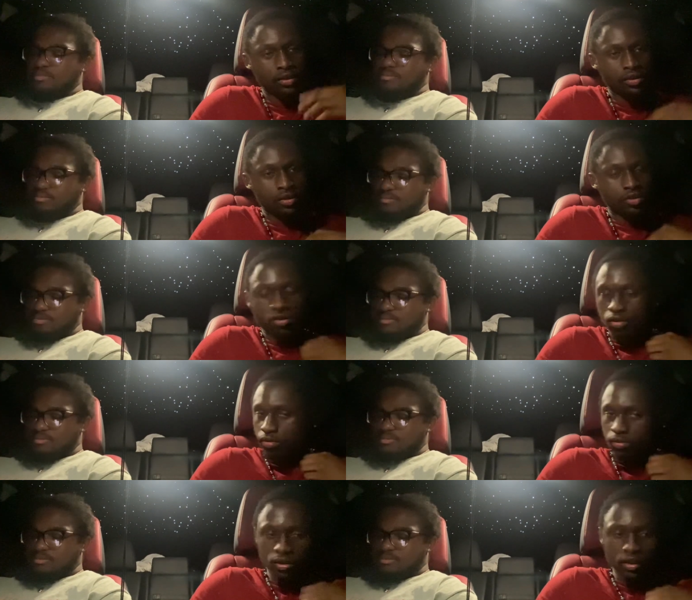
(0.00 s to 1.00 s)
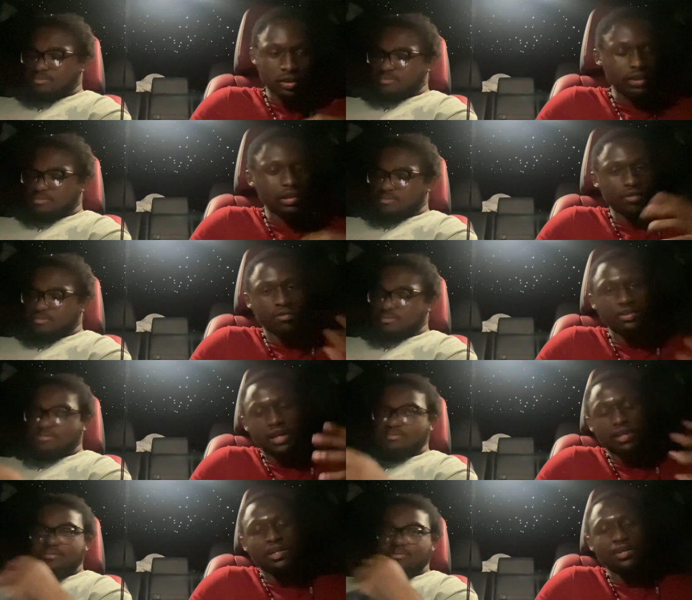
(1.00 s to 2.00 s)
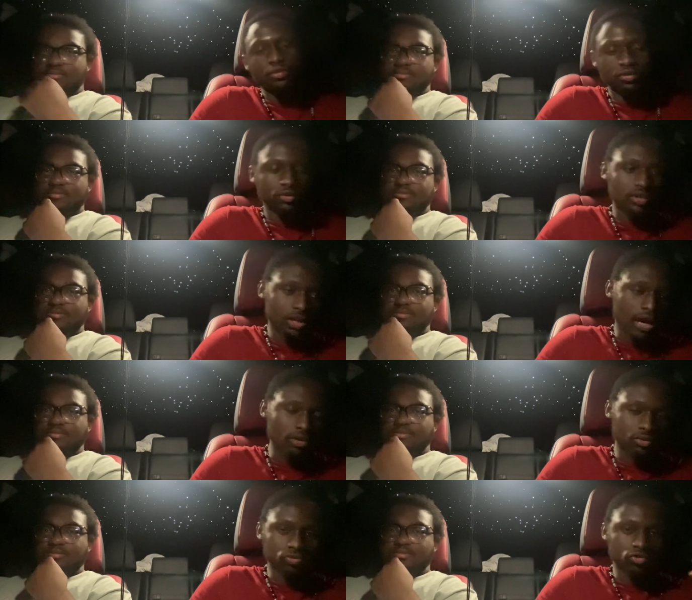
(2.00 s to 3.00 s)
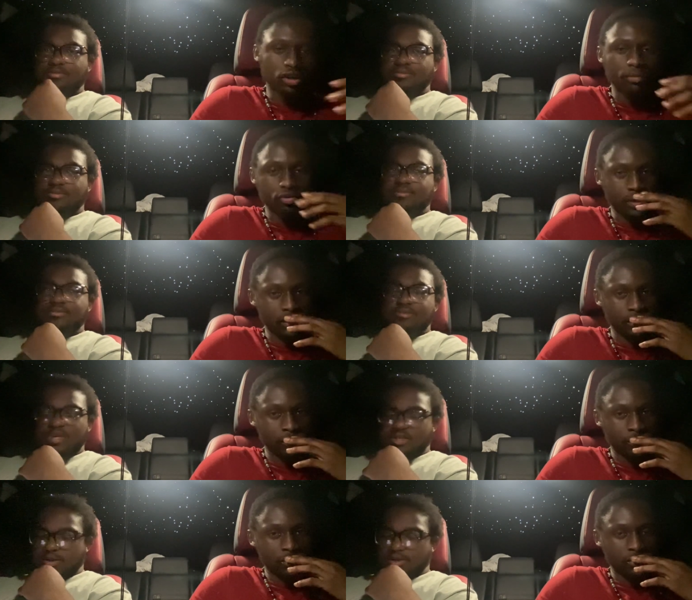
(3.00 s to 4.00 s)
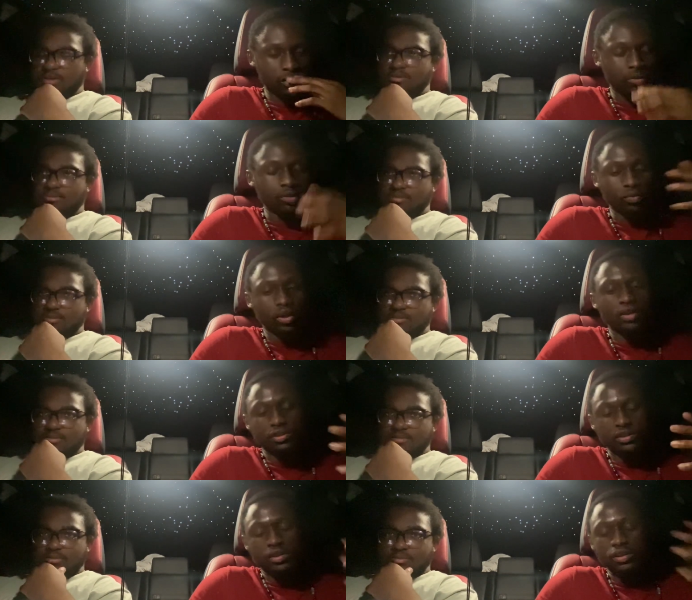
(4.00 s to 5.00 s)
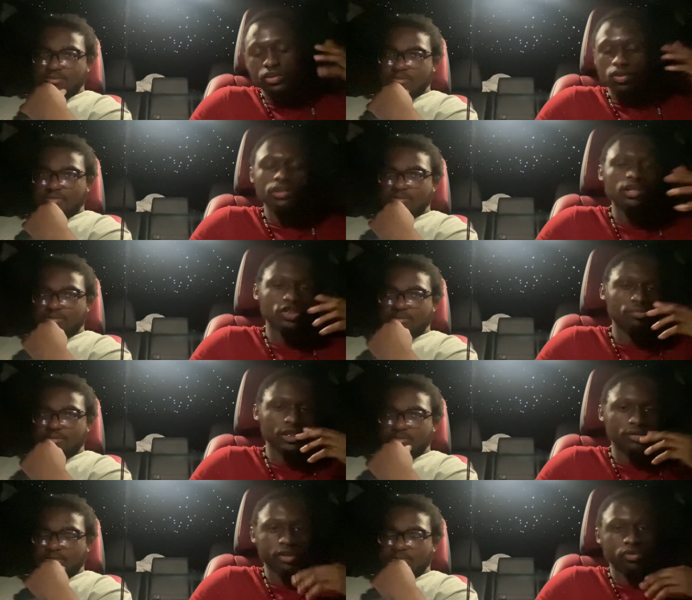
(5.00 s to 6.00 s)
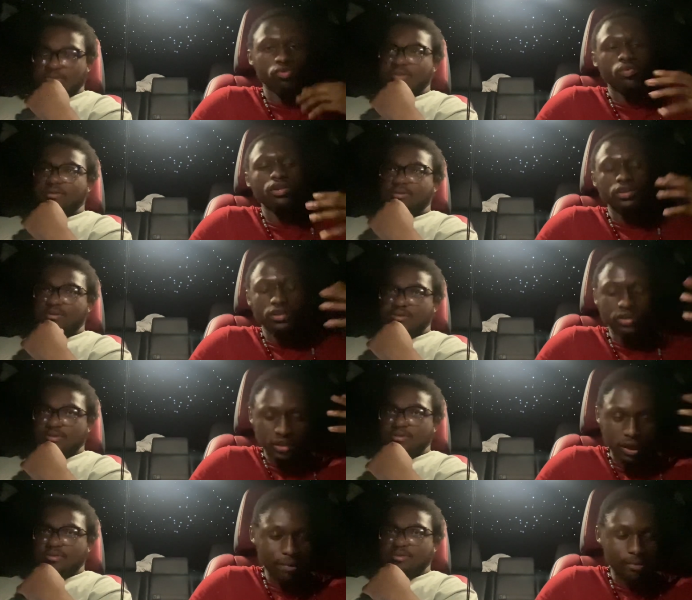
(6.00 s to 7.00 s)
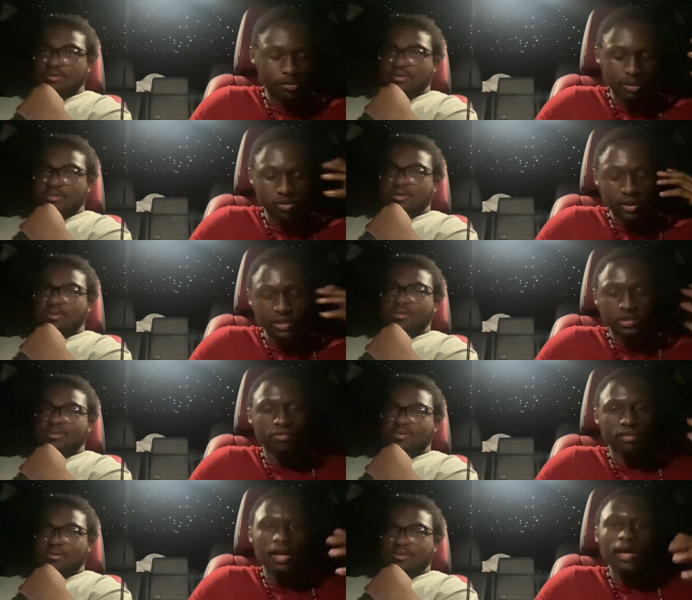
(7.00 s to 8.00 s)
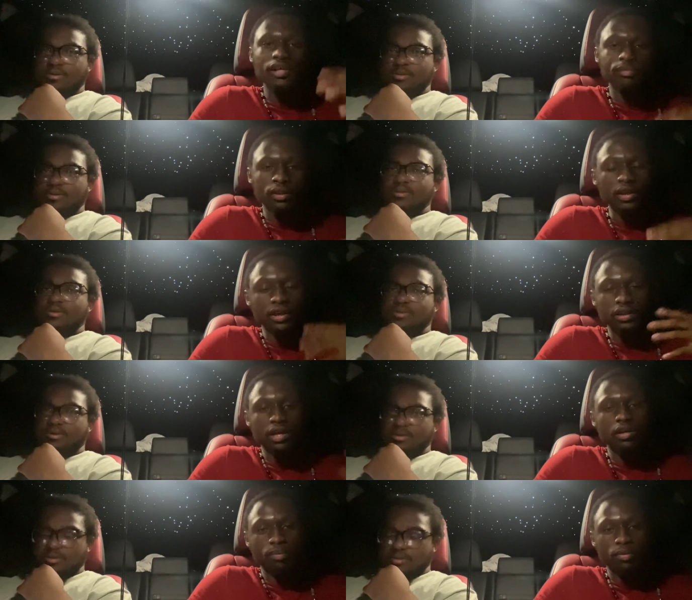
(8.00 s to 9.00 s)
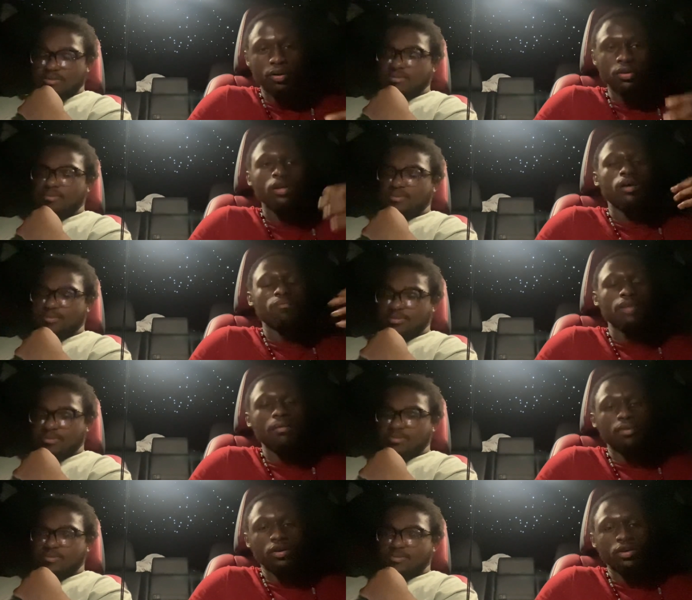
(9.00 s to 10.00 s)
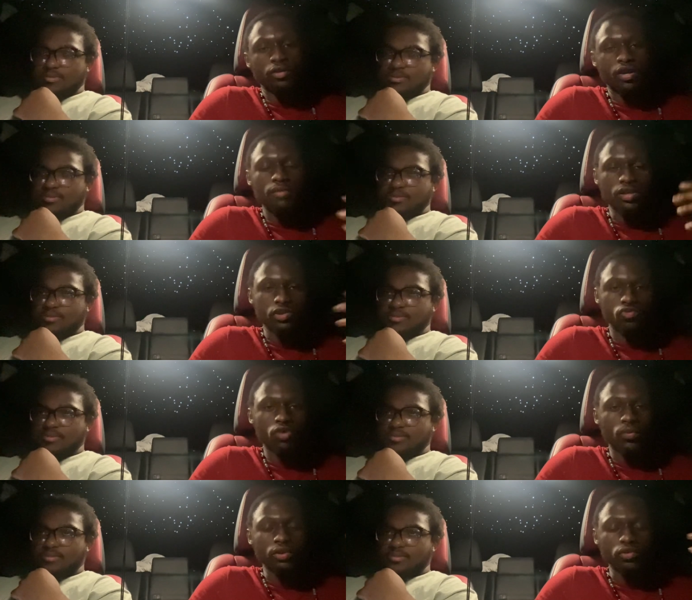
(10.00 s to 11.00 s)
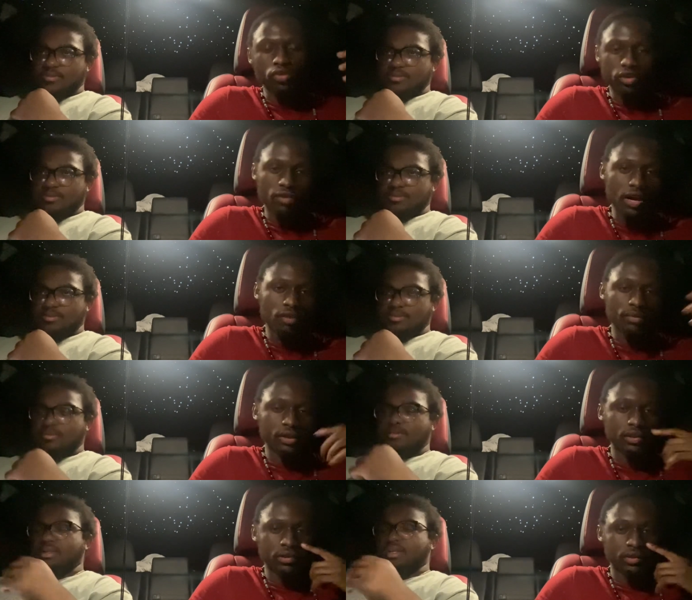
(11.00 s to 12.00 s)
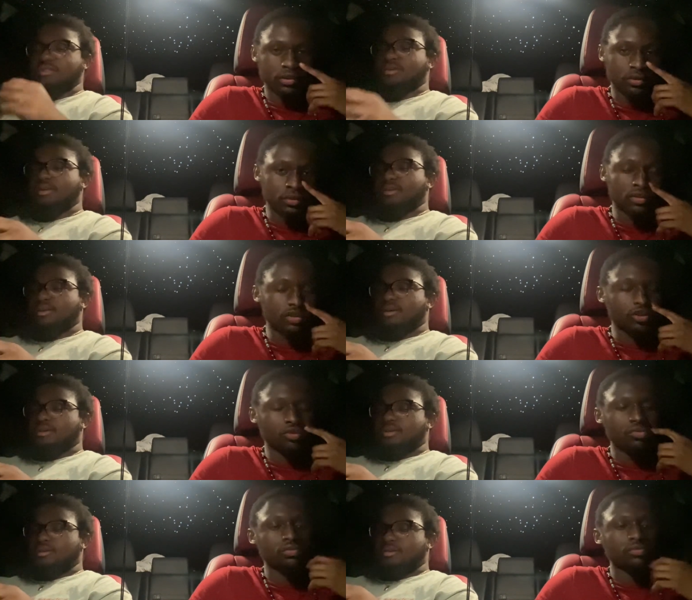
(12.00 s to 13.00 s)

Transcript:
Speaker 1: Mm-hmm. You know, and He delivered us out of those out of those troubles, man. Sure. You know, and we're gonna see the destruction of this place, man. Through what? The, the chariots, man. Through that sea of glass, man. Looking down upon Babylon the Great being destroyed with nuclear fire, man. That's right. You know,